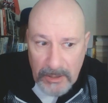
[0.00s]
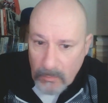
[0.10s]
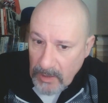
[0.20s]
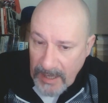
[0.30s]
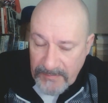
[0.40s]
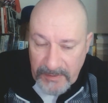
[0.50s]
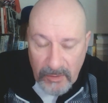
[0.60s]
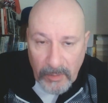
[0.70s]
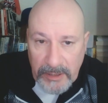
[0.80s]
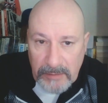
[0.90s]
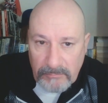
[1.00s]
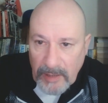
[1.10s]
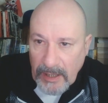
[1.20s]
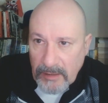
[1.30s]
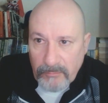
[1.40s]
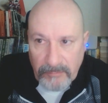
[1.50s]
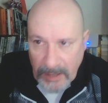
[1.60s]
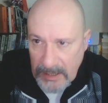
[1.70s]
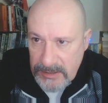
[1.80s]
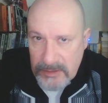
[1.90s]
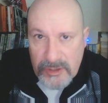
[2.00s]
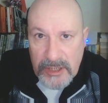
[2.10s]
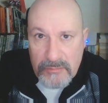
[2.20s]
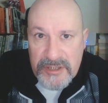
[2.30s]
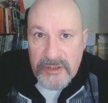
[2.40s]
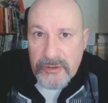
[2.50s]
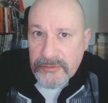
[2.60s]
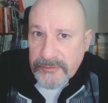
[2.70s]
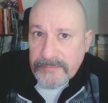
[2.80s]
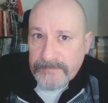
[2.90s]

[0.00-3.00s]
We had the Queen, and yes, she was a good un,